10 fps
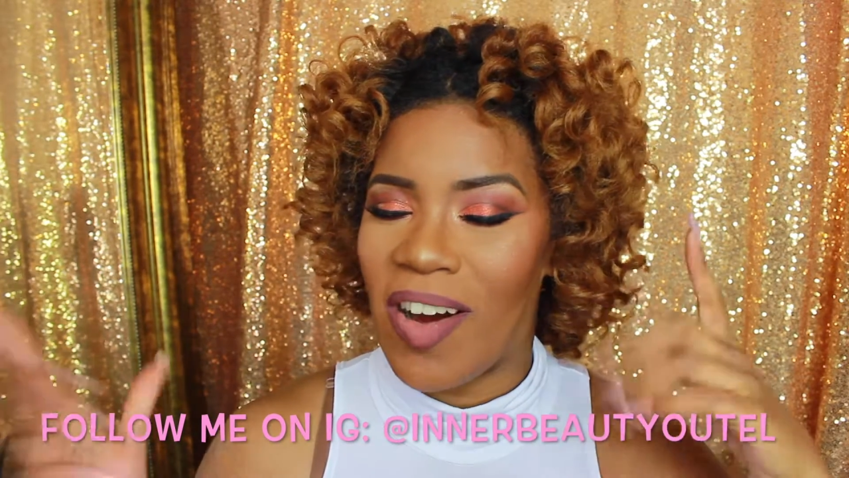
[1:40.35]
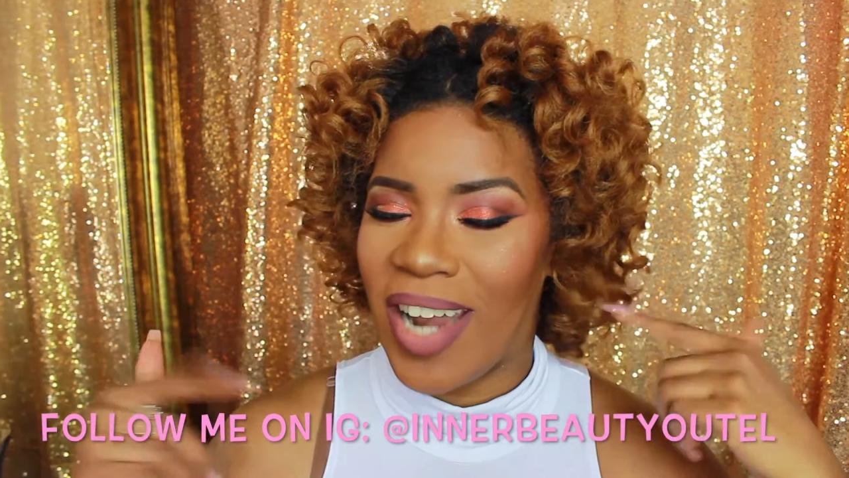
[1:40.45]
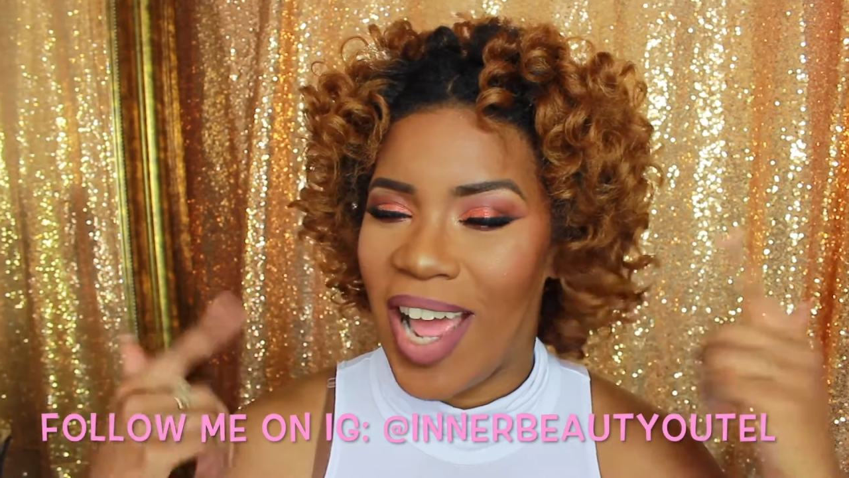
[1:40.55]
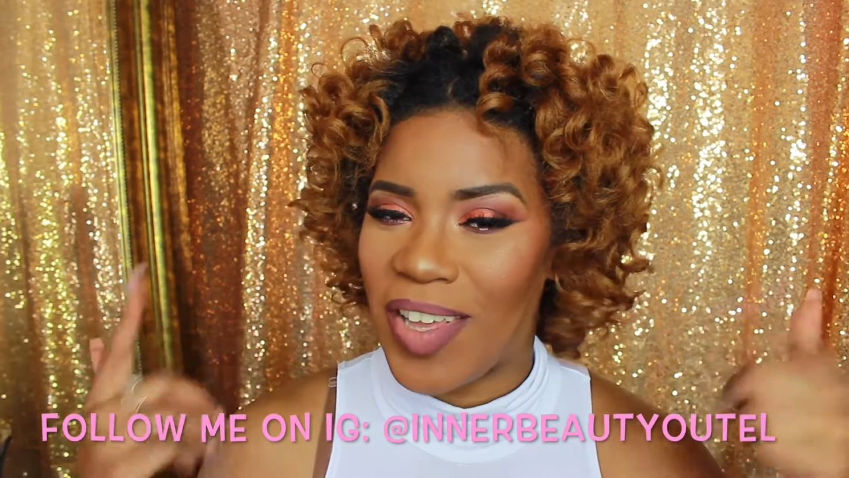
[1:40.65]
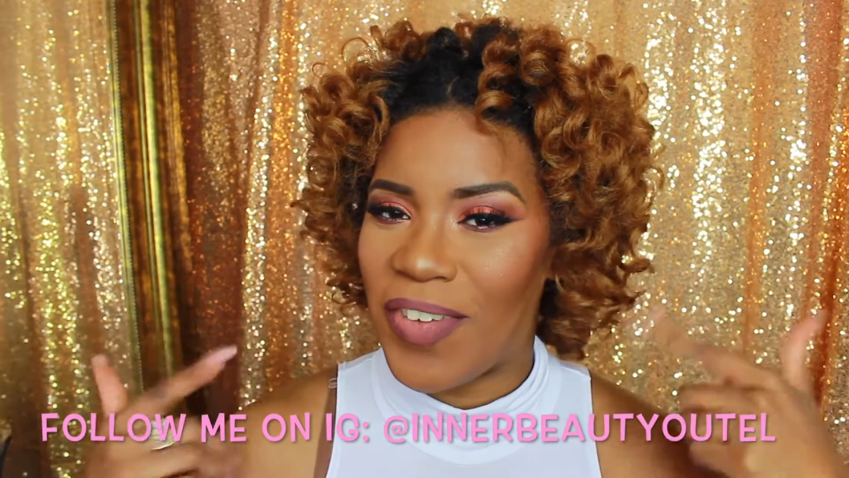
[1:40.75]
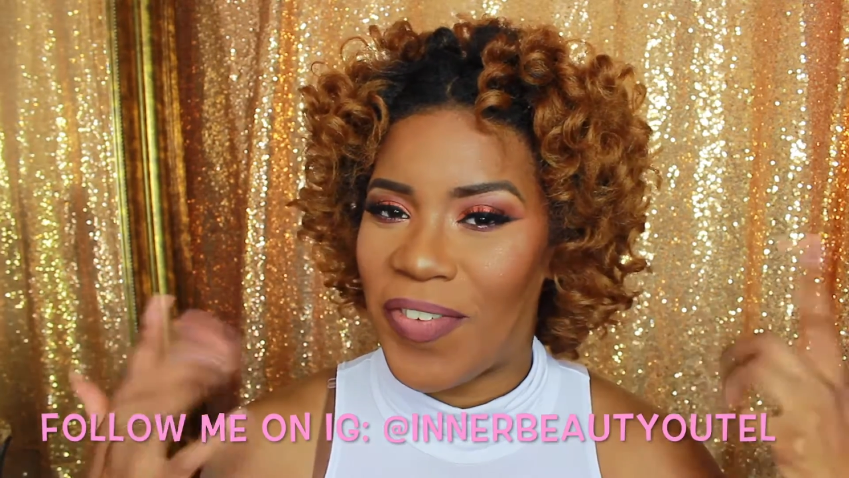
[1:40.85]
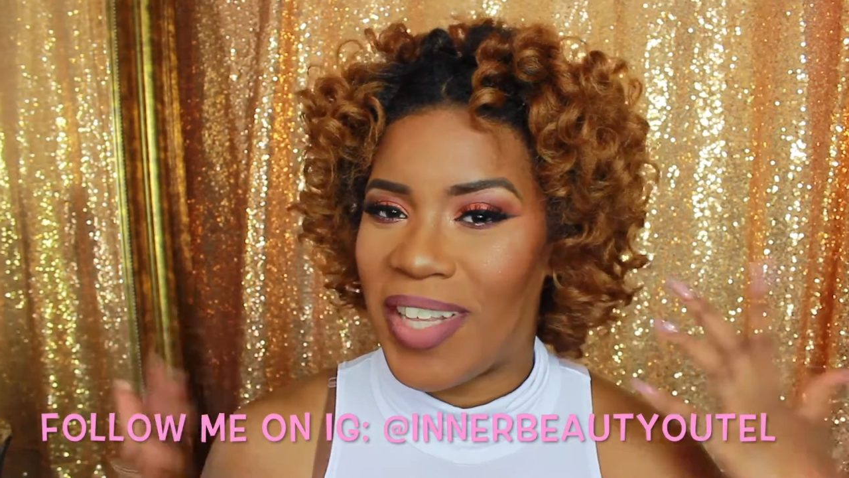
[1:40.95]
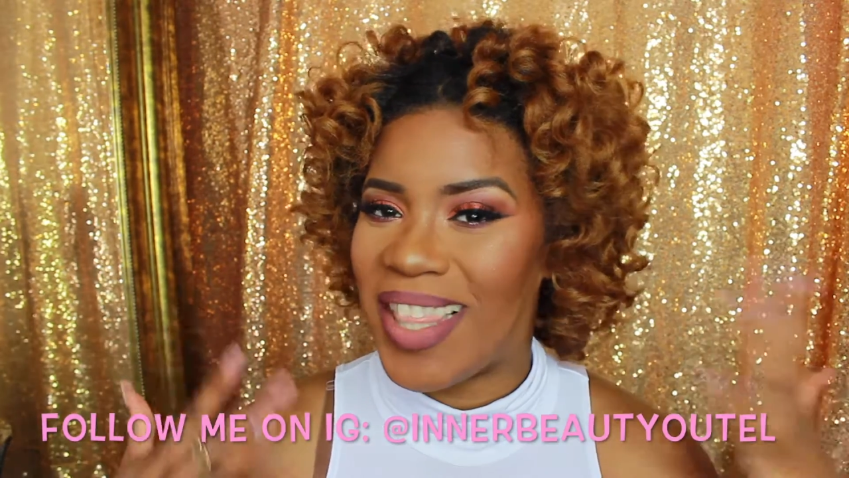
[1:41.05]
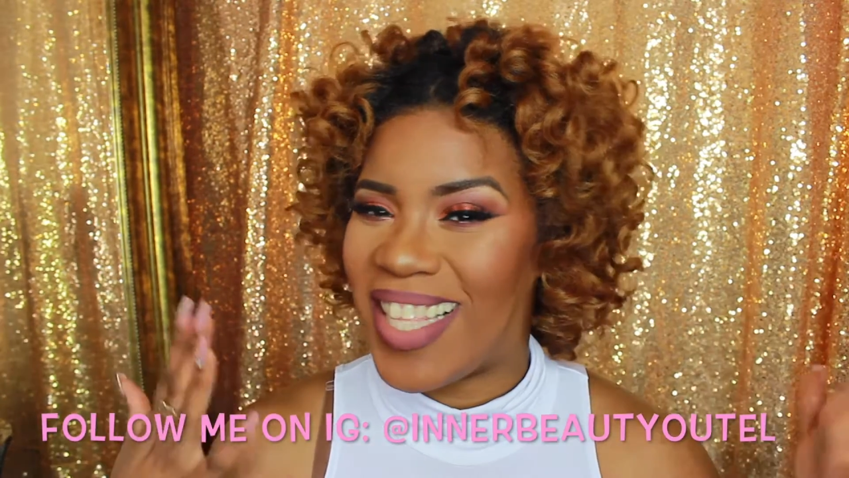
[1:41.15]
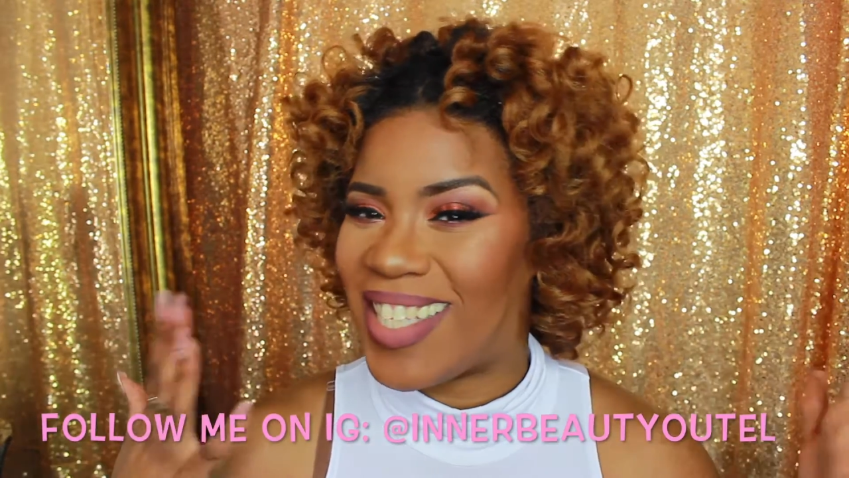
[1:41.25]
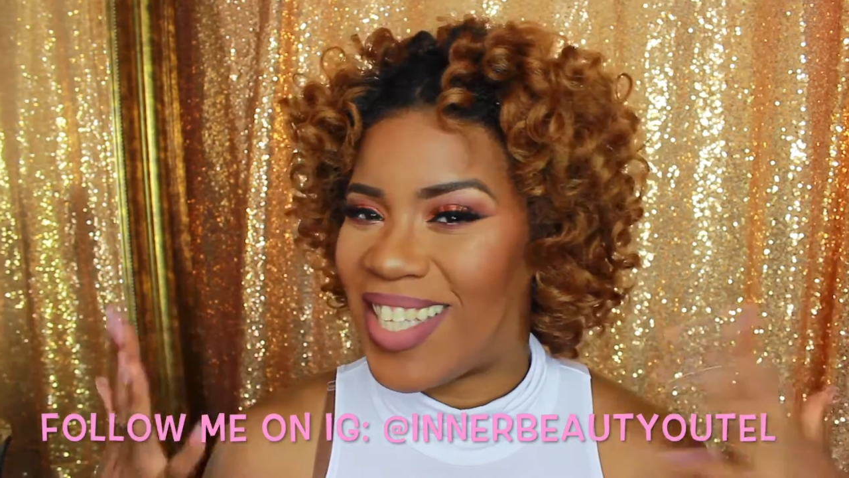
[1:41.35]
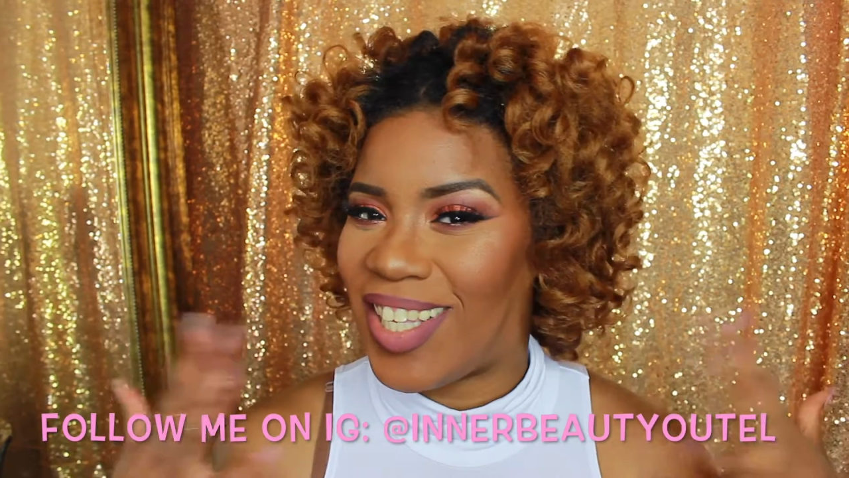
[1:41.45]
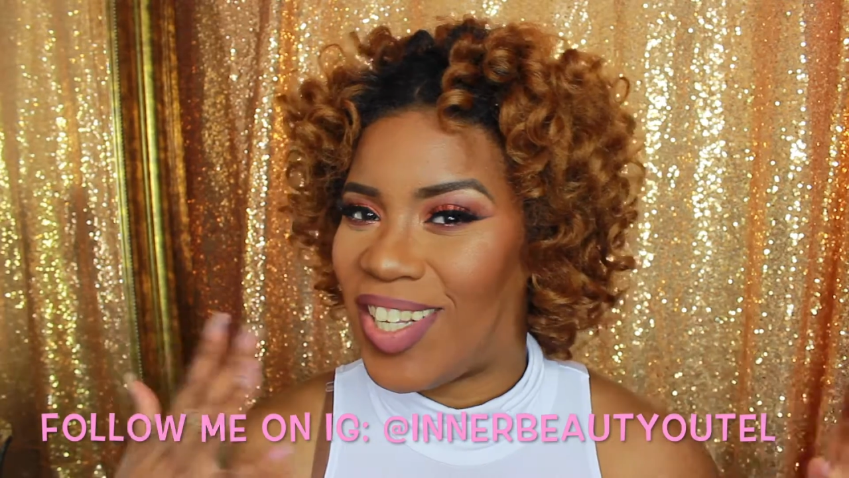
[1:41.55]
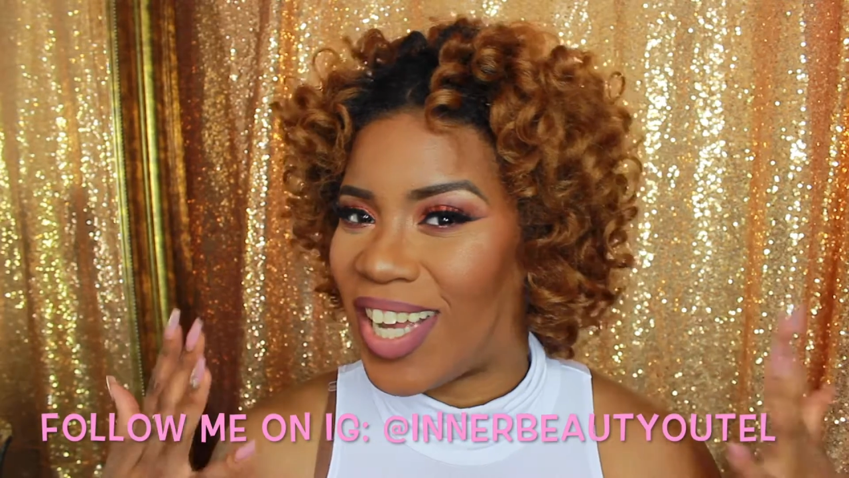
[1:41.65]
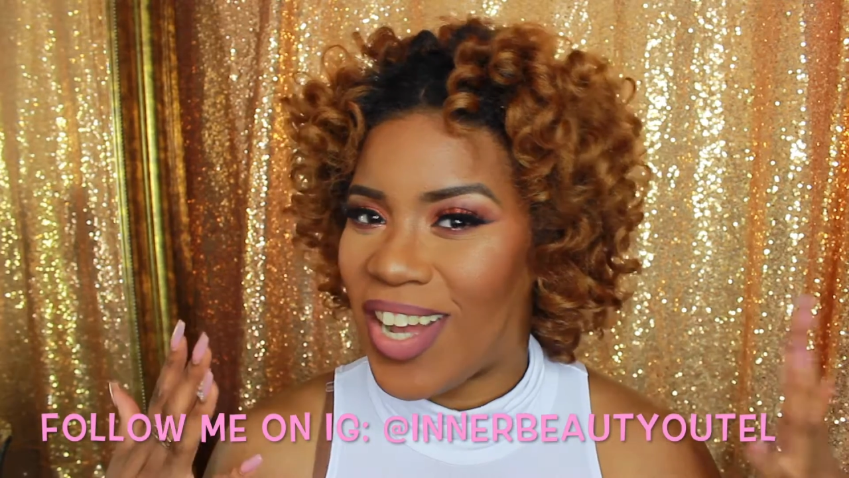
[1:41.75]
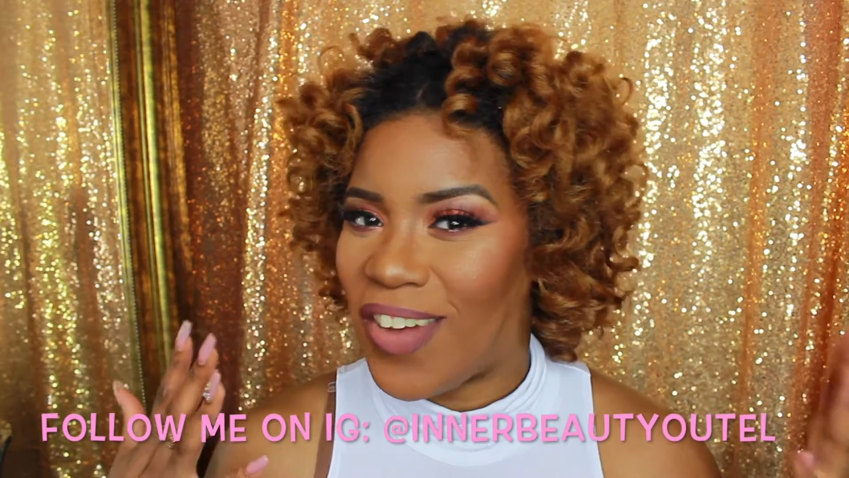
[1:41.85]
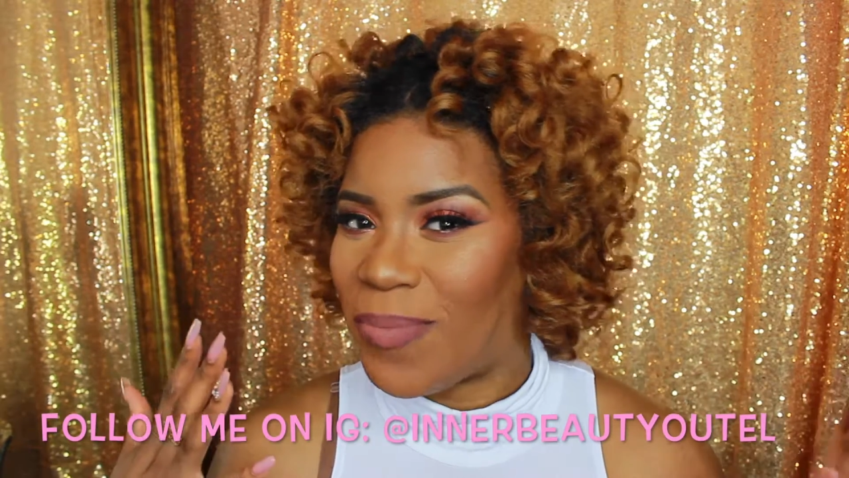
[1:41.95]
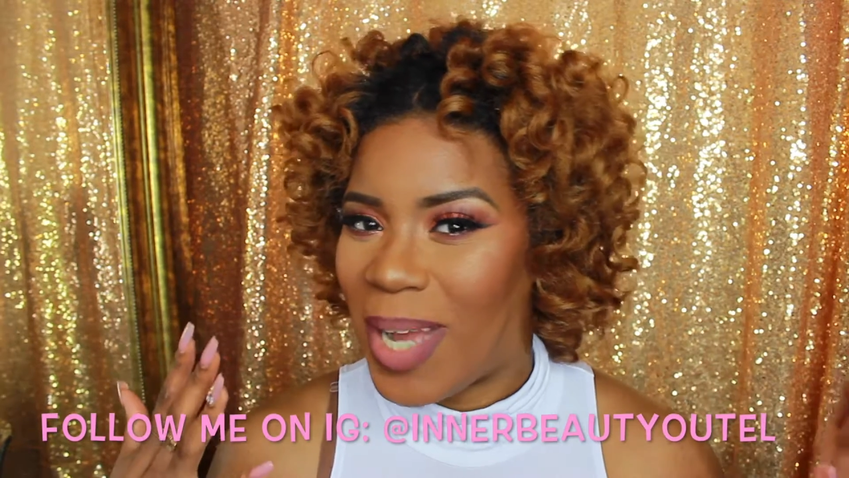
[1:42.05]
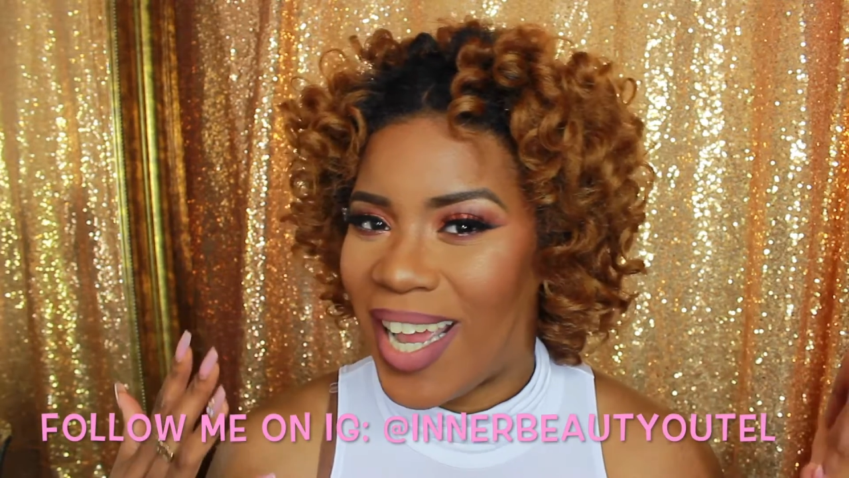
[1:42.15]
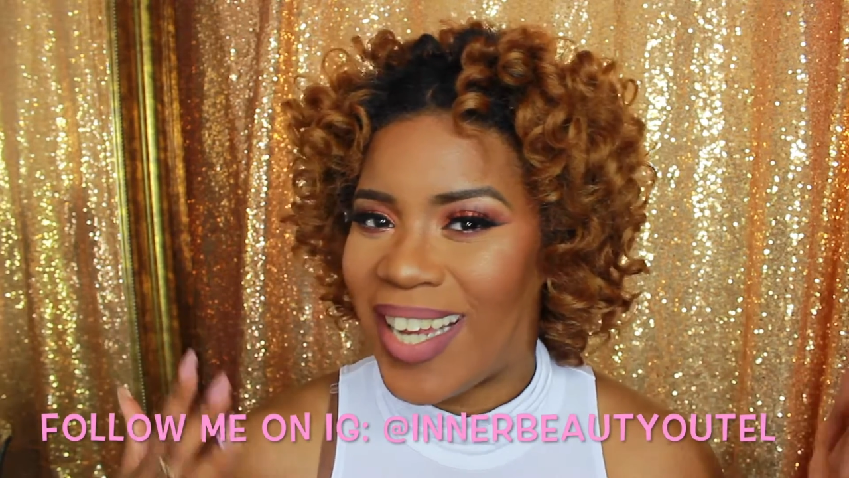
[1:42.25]
on how you're feeling this look of
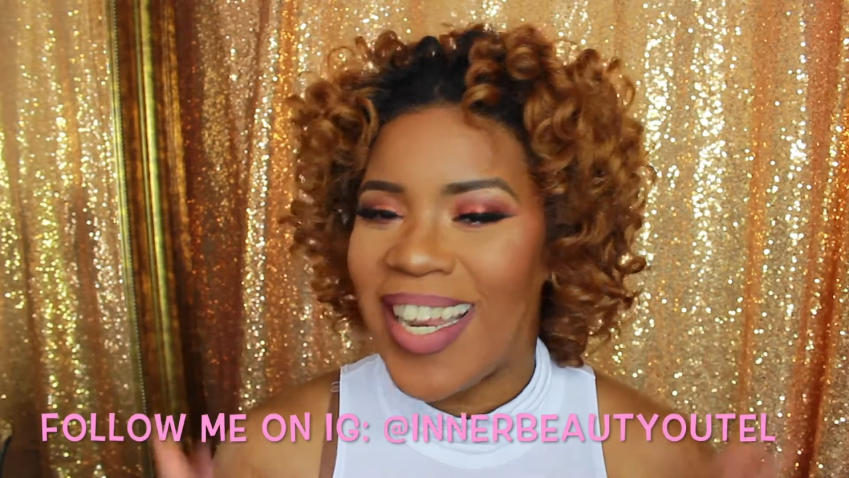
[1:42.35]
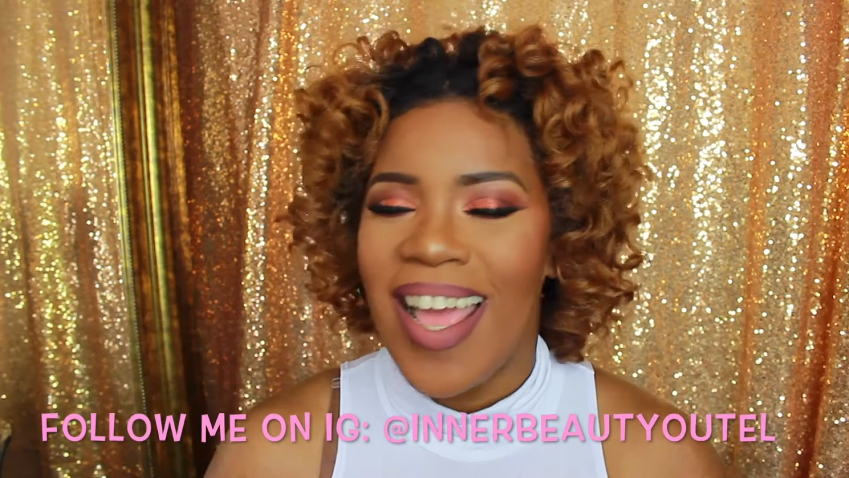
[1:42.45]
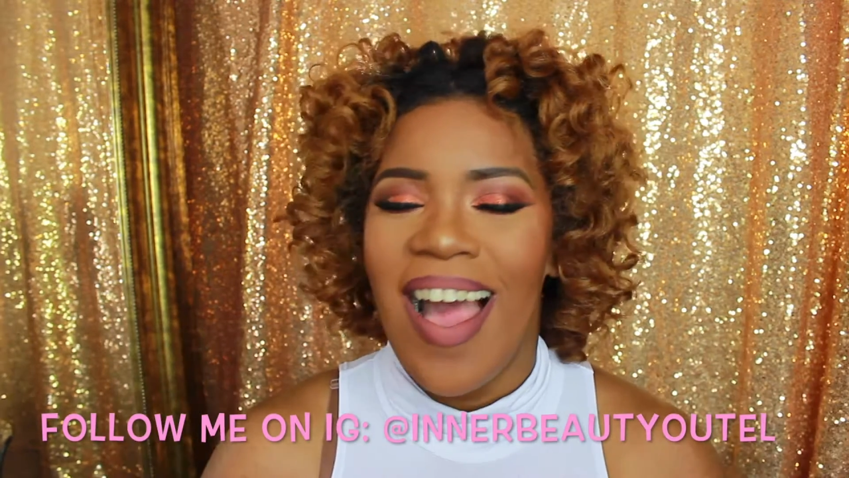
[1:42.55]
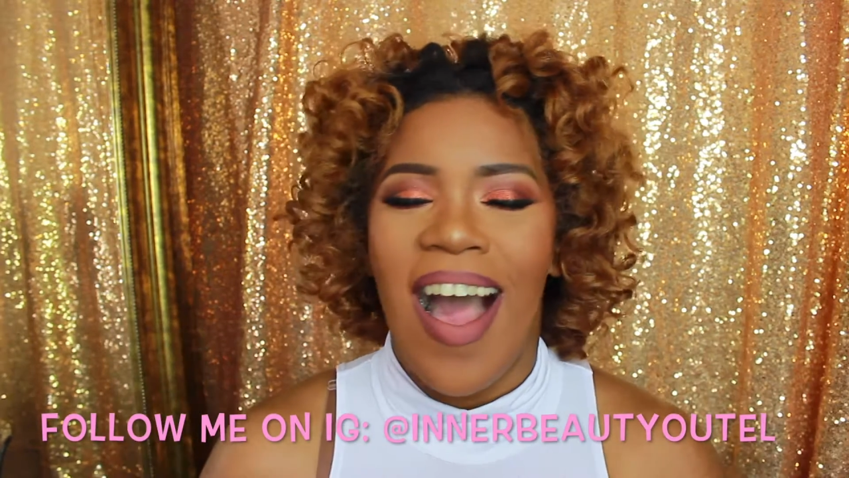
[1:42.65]
mine,